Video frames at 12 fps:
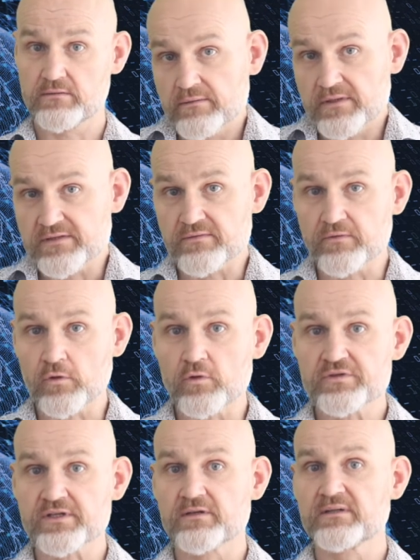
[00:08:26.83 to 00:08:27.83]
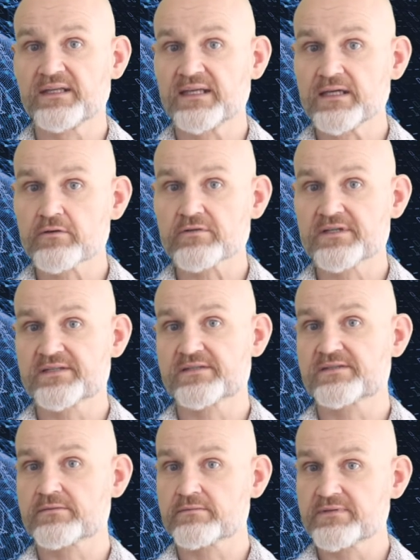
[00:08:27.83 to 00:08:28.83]
This, of course, only
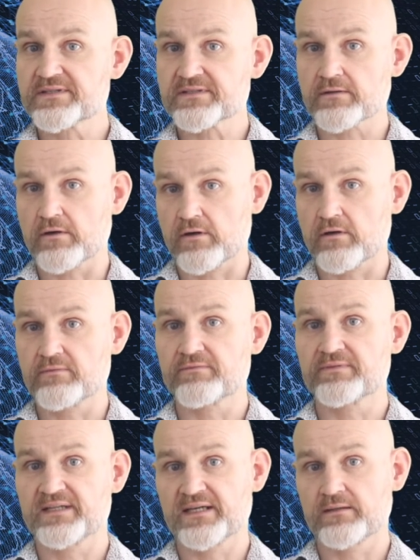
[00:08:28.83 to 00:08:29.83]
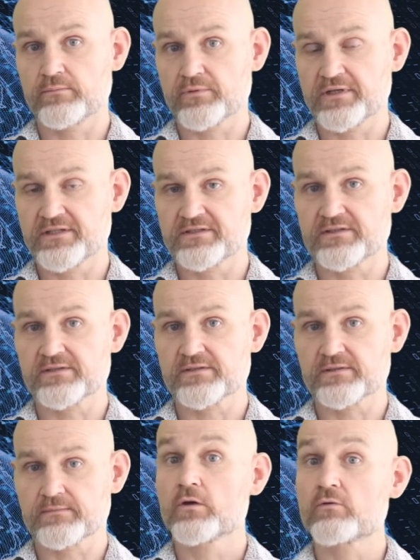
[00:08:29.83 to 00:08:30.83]
increases the risk of data breaches.